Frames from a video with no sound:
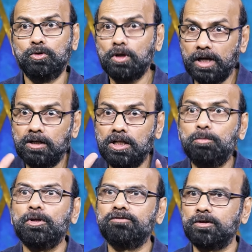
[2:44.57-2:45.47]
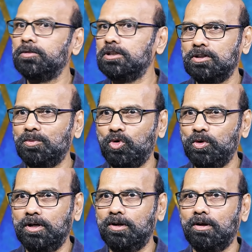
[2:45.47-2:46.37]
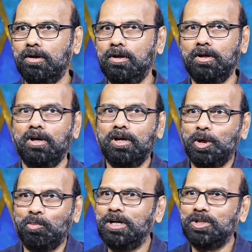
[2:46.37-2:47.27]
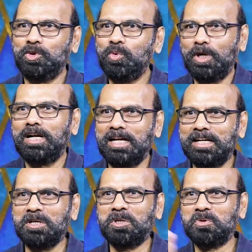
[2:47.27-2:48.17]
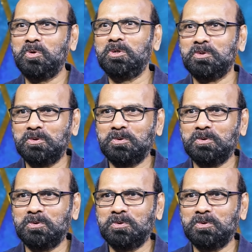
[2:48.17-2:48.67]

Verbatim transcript: You'll get deep information about it. Yes. But you and I cannot go to,